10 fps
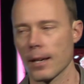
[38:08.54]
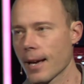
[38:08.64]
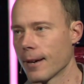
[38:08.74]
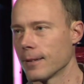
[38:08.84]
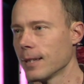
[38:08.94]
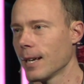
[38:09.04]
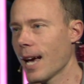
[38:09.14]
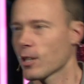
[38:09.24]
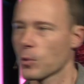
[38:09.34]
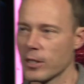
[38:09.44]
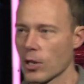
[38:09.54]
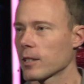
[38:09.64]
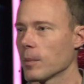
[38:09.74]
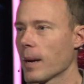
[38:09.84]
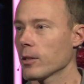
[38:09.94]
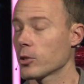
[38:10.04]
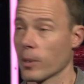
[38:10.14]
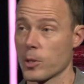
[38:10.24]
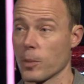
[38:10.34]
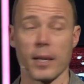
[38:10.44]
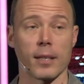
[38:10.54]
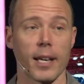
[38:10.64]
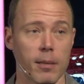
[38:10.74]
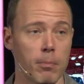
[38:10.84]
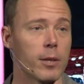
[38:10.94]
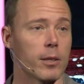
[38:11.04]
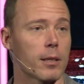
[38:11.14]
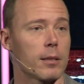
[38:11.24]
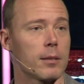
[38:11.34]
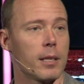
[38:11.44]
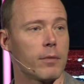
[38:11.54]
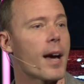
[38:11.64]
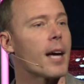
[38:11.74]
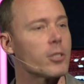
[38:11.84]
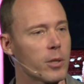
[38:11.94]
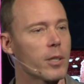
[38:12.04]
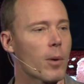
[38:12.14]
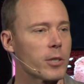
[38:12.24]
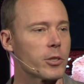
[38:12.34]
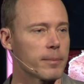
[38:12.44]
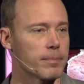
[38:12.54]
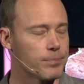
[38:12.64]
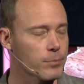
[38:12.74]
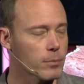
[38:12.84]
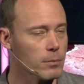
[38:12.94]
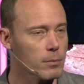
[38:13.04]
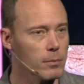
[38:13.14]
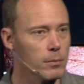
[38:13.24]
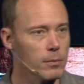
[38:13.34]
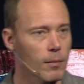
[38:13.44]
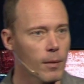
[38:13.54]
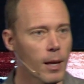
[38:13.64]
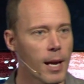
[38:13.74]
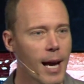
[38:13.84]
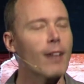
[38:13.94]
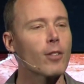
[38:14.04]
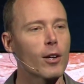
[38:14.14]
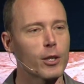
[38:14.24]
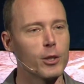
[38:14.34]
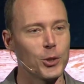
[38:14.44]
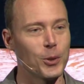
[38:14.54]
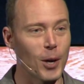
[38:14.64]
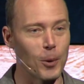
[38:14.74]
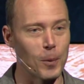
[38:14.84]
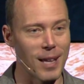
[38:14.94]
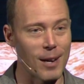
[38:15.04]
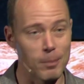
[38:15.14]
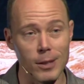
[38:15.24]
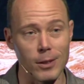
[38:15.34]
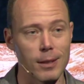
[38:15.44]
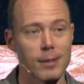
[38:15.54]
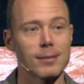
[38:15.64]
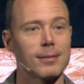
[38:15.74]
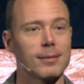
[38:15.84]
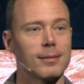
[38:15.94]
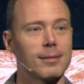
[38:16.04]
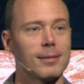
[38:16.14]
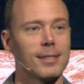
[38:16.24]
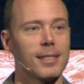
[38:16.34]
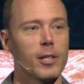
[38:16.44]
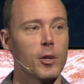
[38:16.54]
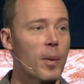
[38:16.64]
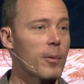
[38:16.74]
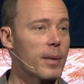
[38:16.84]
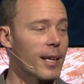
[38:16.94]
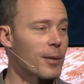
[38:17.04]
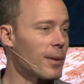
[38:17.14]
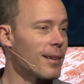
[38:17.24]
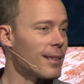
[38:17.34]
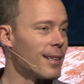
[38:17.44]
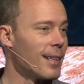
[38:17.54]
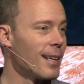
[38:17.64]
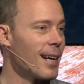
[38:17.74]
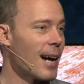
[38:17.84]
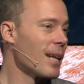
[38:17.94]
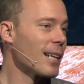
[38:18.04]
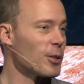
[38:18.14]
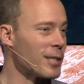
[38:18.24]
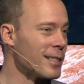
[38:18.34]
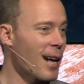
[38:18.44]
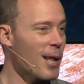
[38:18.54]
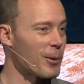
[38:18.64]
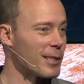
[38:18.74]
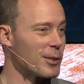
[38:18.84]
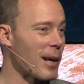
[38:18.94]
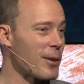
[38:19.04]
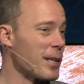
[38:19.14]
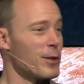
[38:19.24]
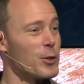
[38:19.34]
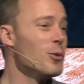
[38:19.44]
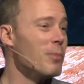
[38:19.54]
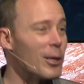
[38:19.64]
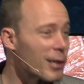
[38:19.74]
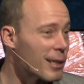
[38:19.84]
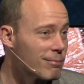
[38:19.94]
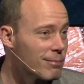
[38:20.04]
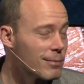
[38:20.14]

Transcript: Now, as we talked about Scripture being like milk, if I asked you the question, how long could you go without milk? You'd probably think, well, I'm lactose intolerant, so I don't even do milk.